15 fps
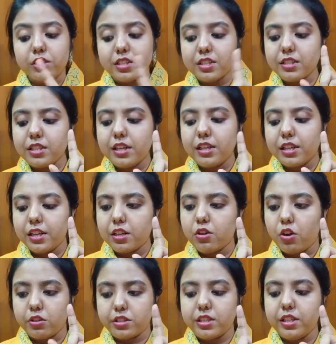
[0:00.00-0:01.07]
this is a little
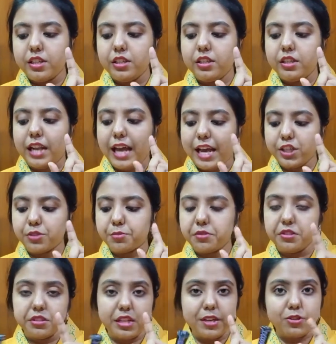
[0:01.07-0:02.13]
costly, the Lash
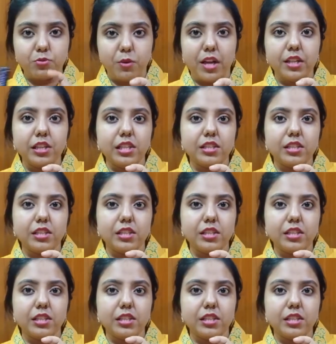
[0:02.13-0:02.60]
Princess one.